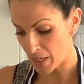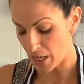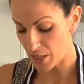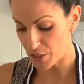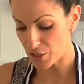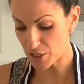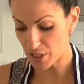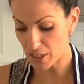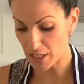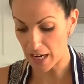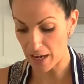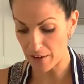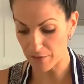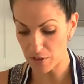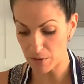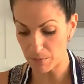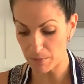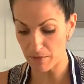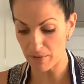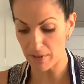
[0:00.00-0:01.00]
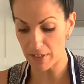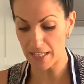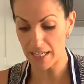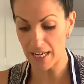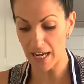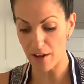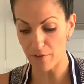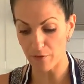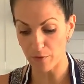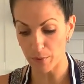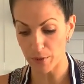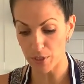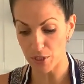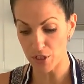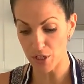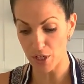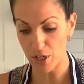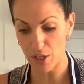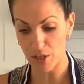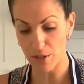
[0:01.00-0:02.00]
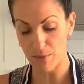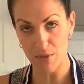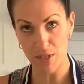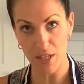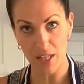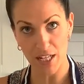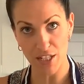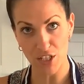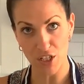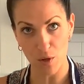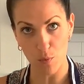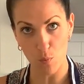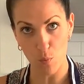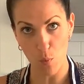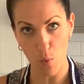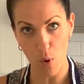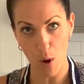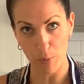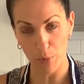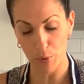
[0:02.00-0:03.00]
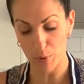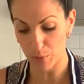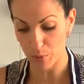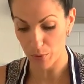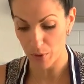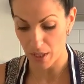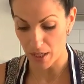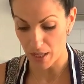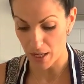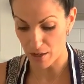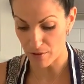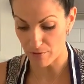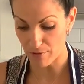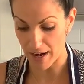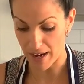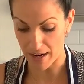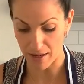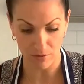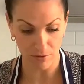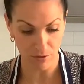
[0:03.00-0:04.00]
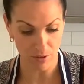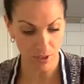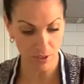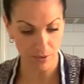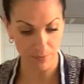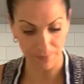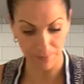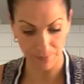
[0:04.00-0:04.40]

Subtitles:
You're just going to have to be really careful when you turn them so that they don't wobble around.